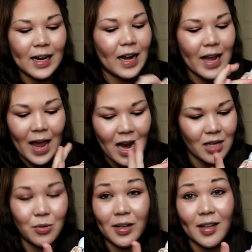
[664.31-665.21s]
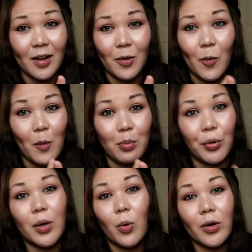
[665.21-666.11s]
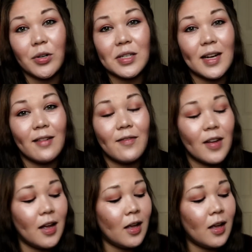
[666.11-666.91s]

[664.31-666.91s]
and I hate doing that whole pre-order stuff,